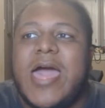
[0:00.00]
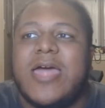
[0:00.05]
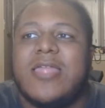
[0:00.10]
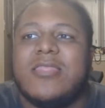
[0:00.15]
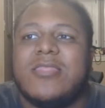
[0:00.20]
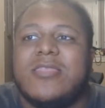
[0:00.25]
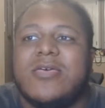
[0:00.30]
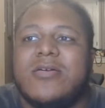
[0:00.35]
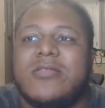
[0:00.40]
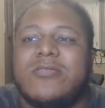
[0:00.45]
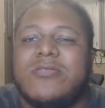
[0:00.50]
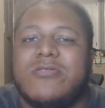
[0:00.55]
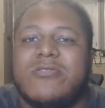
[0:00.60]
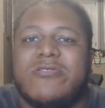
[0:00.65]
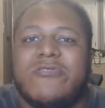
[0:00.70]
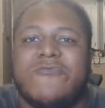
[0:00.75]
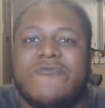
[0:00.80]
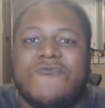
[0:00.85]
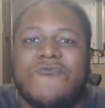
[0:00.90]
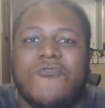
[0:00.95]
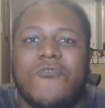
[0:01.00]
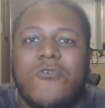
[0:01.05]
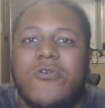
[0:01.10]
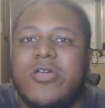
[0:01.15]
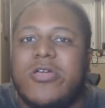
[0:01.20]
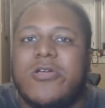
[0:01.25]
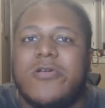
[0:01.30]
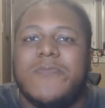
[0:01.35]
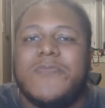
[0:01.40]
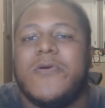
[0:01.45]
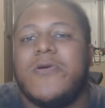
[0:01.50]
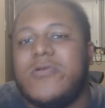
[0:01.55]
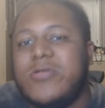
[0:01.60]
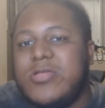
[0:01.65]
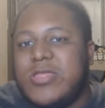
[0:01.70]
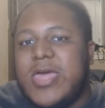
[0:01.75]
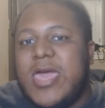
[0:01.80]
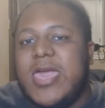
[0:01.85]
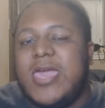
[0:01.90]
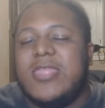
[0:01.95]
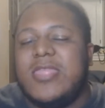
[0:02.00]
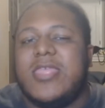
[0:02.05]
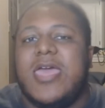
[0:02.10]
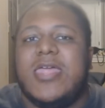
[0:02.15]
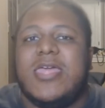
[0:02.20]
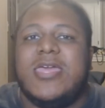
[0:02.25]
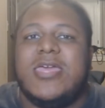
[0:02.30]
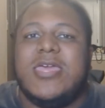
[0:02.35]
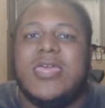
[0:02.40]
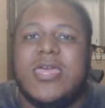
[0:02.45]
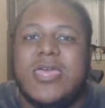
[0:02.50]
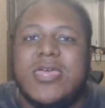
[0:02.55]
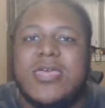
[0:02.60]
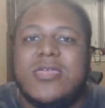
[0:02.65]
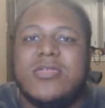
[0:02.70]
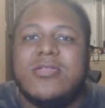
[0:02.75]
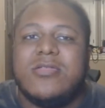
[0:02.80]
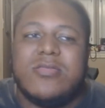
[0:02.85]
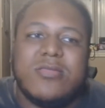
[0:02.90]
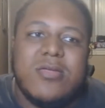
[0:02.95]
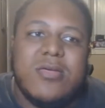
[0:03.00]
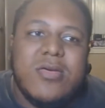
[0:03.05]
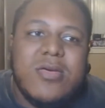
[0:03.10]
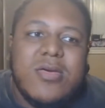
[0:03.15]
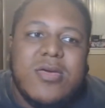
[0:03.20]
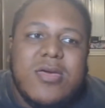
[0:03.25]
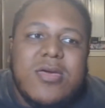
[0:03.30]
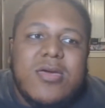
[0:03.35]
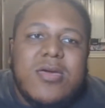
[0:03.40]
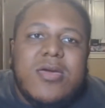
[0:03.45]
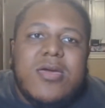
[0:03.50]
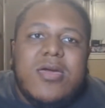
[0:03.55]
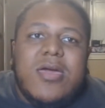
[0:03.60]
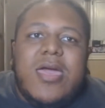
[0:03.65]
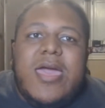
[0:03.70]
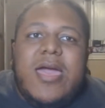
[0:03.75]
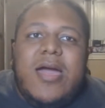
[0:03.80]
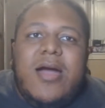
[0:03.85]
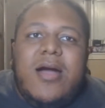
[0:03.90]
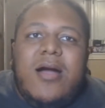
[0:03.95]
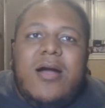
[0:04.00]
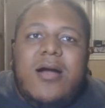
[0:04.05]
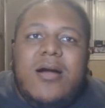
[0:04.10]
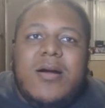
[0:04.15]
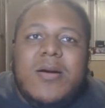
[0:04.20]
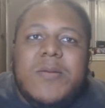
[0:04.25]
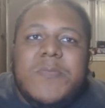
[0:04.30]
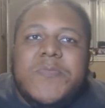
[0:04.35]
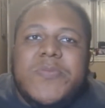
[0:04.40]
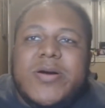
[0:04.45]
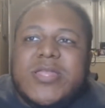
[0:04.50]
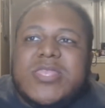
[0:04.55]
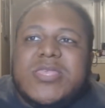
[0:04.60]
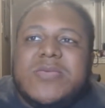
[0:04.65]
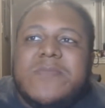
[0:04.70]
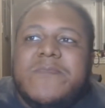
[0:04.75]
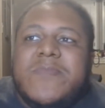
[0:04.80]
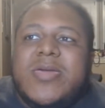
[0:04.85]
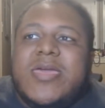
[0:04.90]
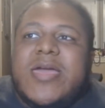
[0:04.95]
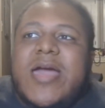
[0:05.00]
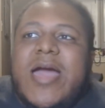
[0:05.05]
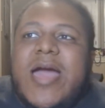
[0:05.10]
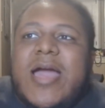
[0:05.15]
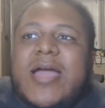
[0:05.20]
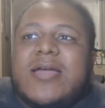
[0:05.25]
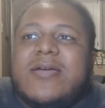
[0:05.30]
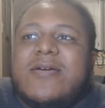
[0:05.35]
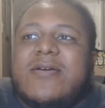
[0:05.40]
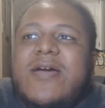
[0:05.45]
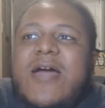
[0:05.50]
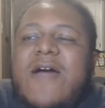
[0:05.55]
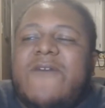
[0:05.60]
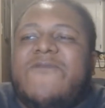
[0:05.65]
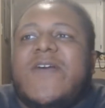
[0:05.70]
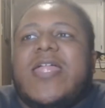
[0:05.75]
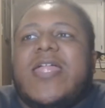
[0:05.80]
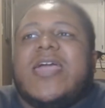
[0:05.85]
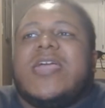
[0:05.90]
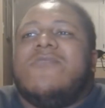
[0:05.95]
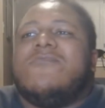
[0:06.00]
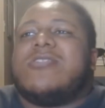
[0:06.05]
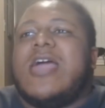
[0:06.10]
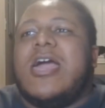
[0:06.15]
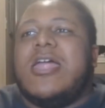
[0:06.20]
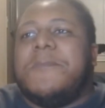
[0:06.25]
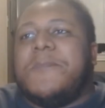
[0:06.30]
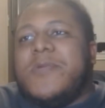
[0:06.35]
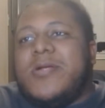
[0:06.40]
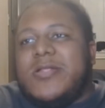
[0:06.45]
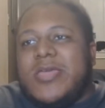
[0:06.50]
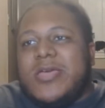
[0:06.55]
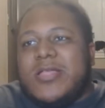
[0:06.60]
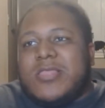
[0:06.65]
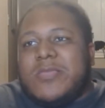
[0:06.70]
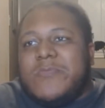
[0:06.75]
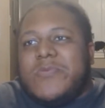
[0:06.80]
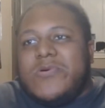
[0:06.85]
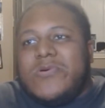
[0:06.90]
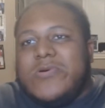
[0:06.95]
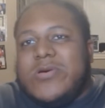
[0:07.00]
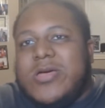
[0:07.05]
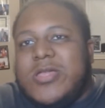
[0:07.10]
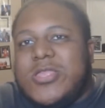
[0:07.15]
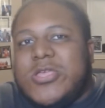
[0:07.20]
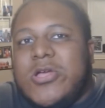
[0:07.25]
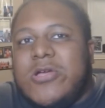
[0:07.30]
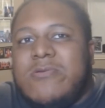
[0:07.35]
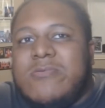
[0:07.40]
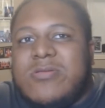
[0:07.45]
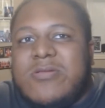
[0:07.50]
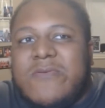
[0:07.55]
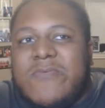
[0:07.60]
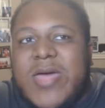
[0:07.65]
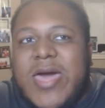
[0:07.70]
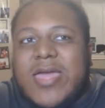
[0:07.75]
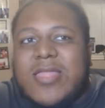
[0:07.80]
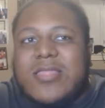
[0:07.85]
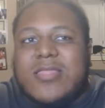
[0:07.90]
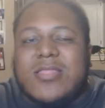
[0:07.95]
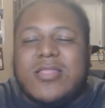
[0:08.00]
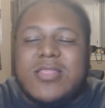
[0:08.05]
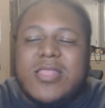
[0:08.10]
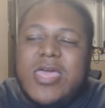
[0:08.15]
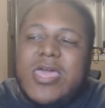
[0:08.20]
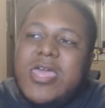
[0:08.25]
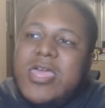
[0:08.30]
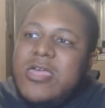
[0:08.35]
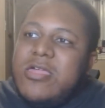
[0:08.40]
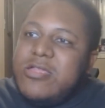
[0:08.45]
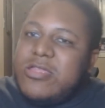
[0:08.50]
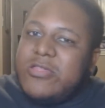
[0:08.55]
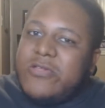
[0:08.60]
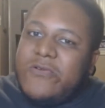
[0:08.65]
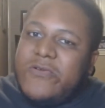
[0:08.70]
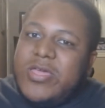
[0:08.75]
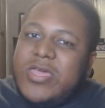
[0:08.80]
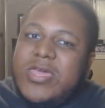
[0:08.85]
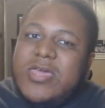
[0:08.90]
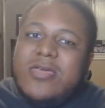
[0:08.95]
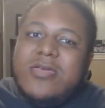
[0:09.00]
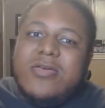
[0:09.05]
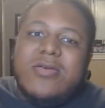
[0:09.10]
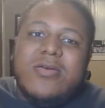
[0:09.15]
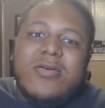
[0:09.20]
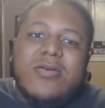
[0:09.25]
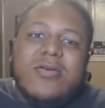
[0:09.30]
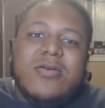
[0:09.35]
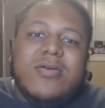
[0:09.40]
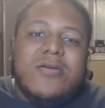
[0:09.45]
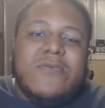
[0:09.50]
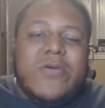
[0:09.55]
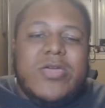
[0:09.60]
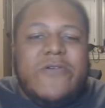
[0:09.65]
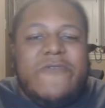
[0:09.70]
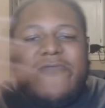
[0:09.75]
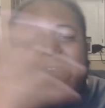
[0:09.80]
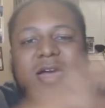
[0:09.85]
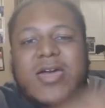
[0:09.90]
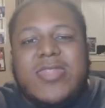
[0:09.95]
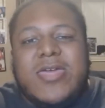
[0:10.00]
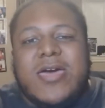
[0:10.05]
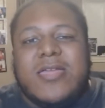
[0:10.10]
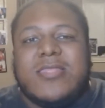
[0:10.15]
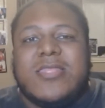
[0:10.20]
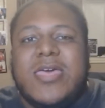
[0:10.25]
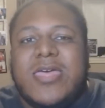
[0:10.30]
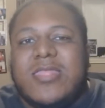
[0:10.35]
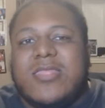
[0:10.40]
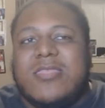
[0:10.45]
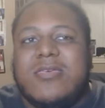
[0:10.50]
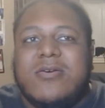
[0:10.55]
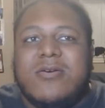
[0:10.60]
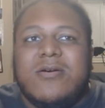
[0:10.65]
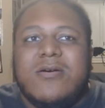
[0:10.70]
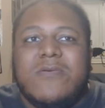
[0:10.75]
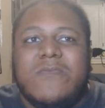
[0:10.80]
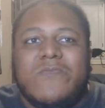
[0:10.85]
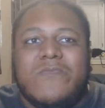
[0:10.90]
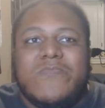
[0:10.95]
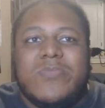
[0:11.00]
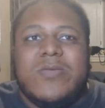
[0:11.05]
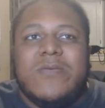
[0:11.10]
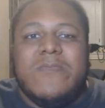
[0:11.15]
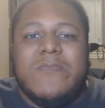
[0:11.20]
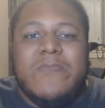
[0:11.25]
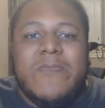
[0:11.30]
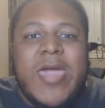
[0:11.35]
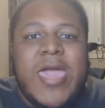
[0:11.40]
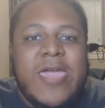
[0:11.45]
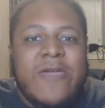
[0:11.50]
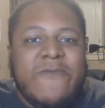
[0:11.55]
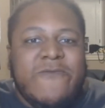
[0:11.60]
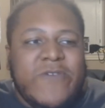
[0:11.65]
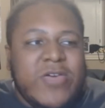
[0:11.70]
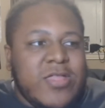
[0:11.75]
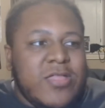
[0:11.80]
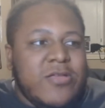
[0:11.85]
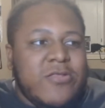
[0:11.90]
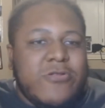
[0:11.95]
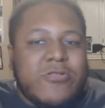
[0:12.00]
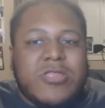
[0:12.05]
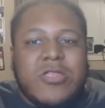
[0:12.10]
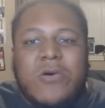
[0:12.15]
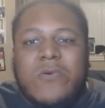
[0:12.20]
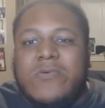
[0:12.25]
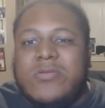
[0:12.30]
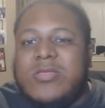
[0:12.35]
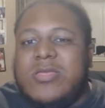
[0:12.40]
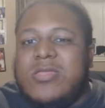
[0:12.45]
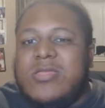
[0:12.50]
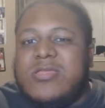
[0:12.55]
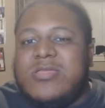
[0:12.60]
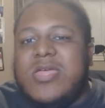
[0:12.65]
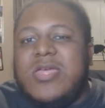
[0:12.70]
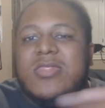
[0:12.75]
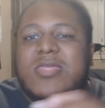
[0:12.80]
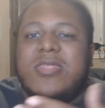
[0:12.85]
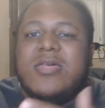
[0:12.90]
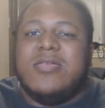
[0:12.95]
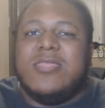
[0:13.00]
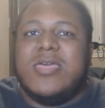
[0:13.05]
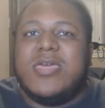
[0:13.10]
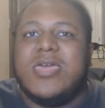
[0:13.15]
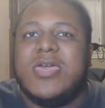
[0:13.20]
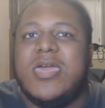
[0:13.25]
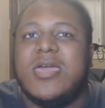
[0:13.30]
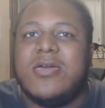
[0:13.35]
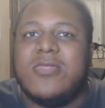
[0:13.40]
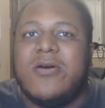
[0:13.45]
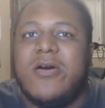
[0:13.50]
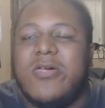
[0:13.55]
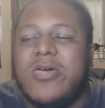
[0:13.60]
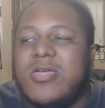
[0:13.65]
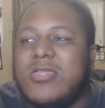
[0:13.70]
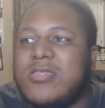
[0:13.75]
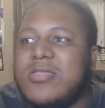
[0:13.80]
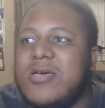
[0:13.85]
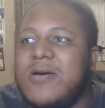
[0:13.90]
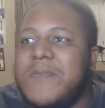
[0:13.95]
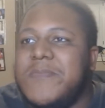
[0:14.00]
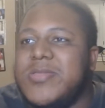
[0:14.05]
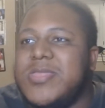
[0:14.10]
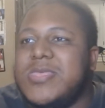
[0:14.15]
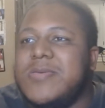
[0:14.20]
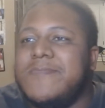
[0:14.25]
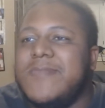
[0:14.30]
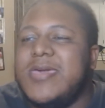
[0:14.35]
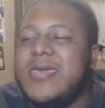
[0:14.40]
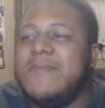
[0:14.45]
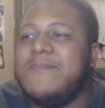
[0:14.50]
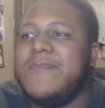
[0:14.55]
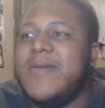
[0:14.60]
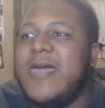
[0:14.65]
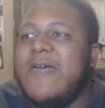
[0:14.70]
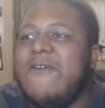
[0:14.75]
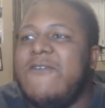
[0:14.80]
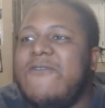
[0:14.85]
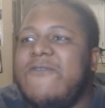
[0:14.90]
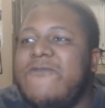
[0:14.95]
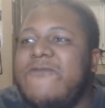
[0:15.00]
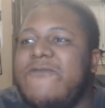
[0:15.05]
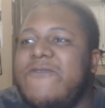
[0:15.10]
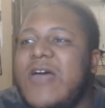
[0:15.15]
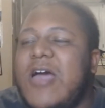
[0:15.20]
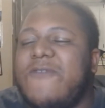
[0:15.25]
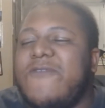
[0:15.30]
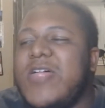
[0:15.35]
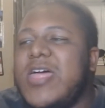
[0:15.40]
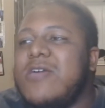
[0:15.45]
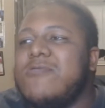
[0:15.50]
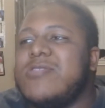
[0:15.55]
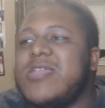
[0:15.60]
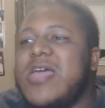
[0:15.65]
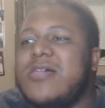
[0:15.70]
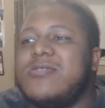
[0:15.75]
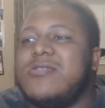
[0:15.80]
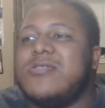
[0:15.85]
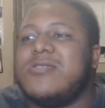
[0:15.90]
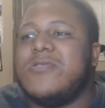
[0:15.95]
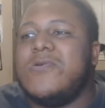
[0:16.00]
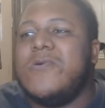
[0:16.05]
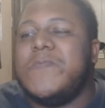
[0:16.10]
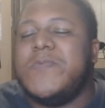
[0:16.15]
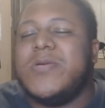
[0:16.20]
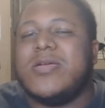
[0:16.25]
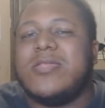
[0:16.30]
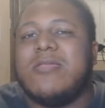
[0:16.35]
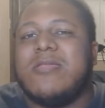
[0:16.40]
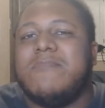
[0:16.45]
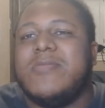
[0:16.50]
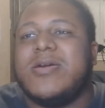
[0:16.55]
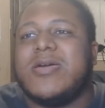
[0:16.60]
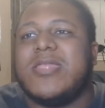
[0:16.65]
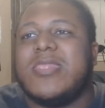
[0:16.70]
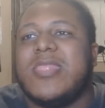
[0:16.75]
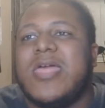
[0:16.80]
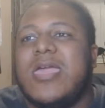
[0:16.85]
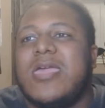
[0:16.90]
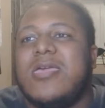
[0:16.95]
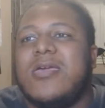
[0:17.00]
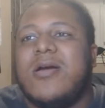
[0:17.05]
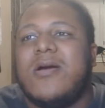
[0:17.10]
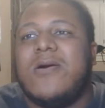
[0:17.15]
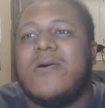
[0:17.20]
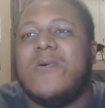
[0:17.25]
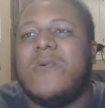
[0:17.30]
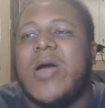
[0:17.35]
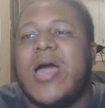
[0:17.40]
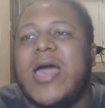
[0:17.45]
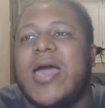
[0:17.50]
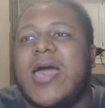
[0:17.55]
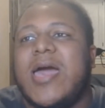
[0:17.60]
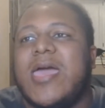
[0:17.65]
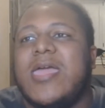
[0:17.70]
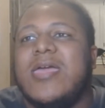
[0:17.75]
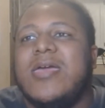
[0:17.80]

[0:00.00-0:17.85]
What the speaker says: the destroyer per se that he is. But to me, I felt like it was kind of predictable in terms of like the history, when you find out that the main villain or so was the descendant of the king and all that stuff. But to me, if I felt like it was kind of stupid, because I'm looking like, yo, why